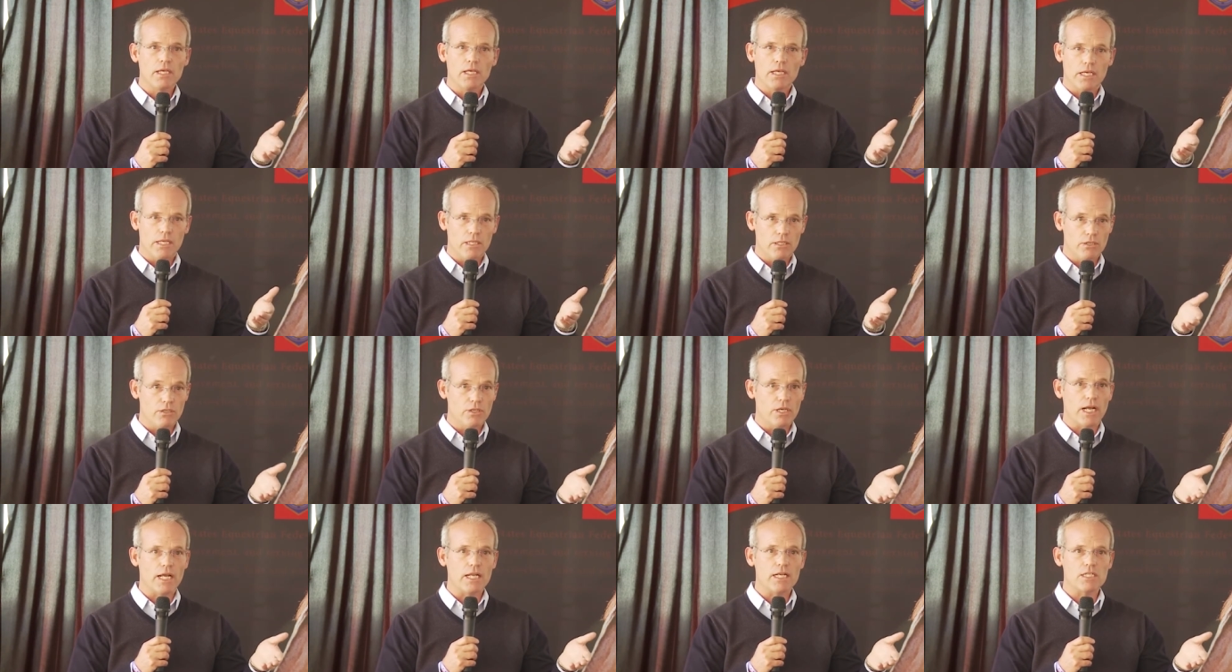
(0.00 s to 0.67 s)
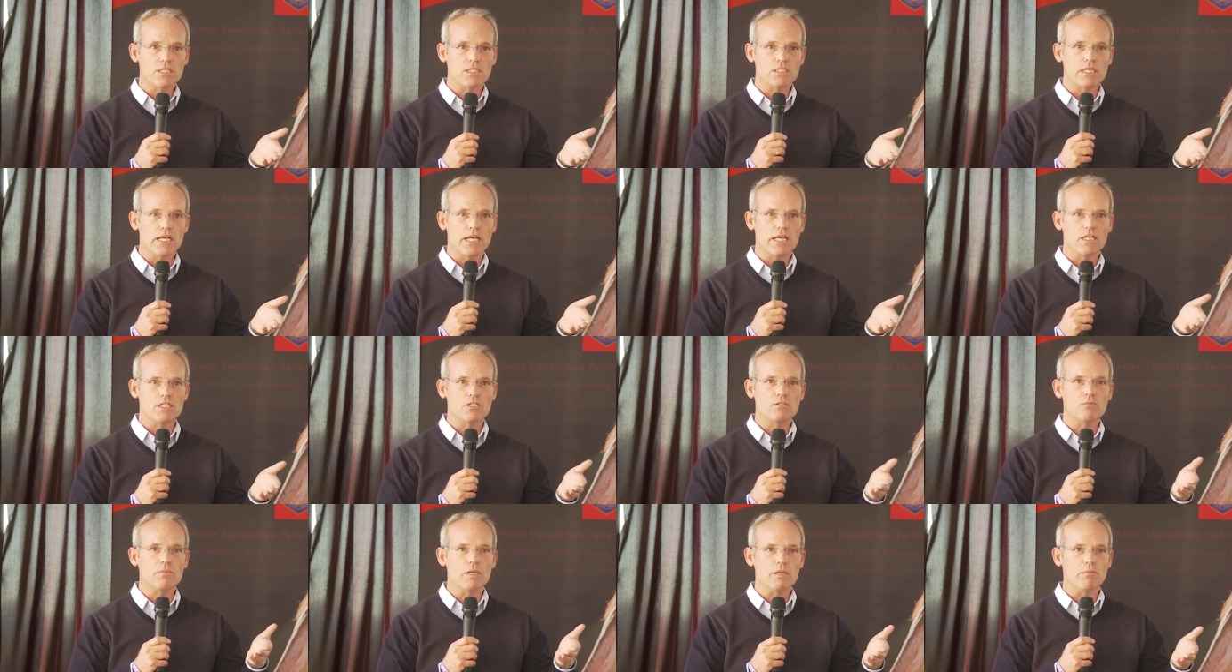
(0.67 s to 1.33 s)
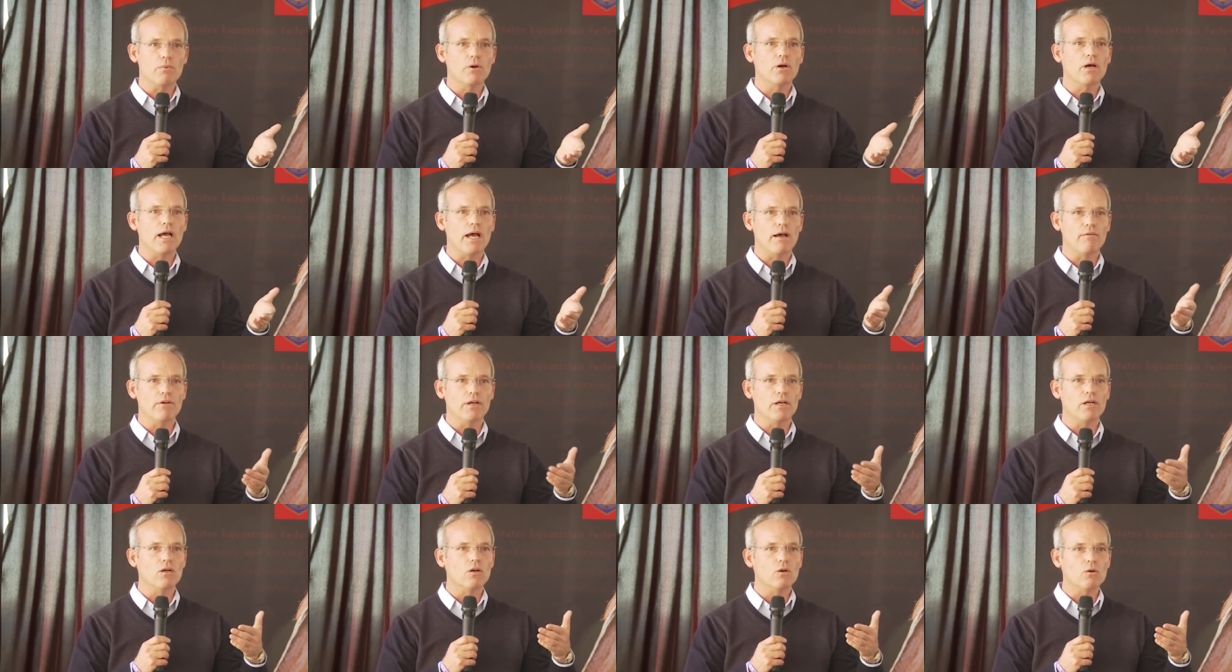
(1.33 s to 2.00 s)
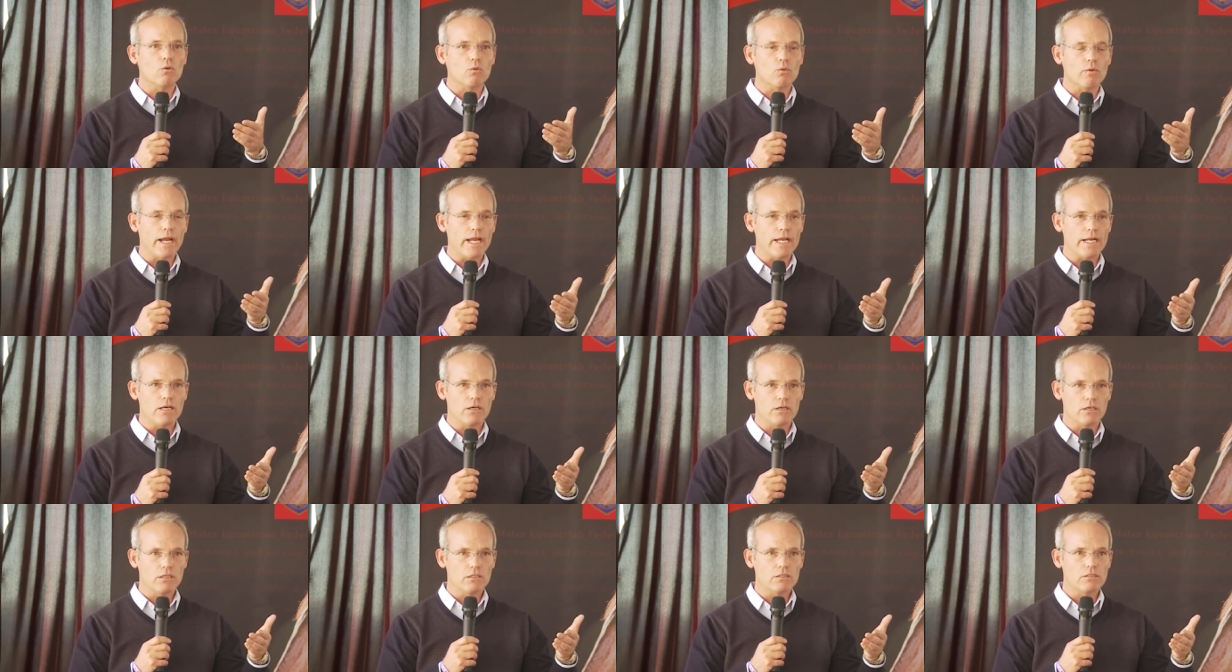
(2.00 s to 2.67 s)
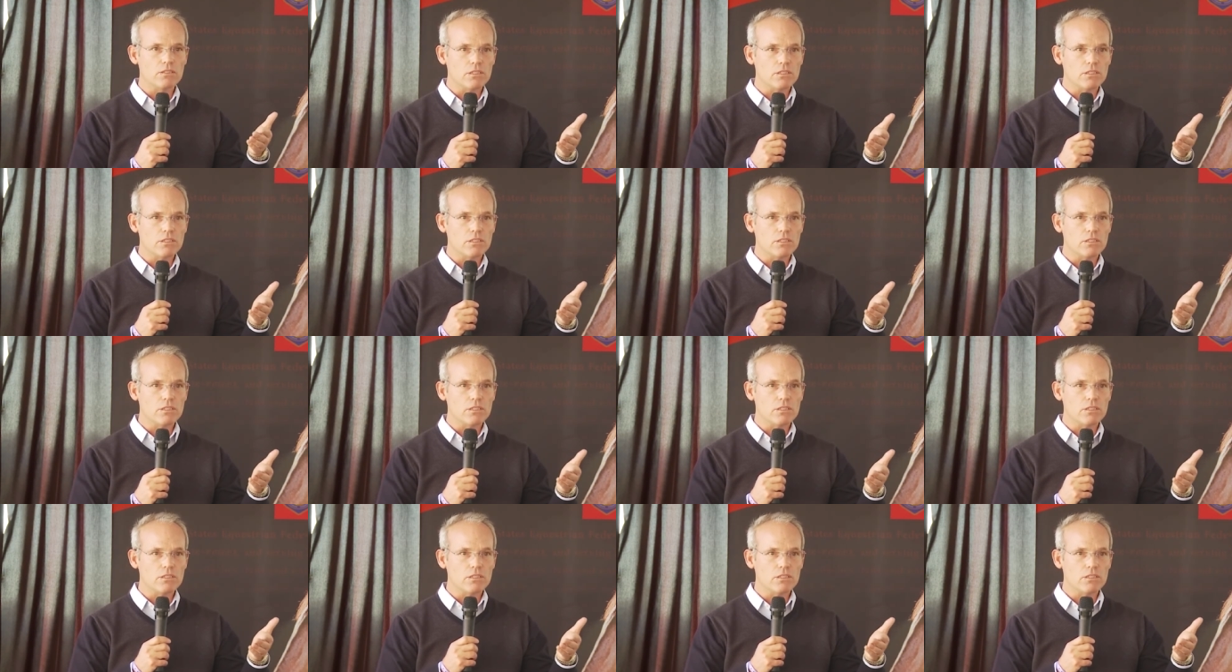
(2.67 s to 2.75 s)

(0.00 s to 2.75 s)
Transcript: In the United States, people have a greater,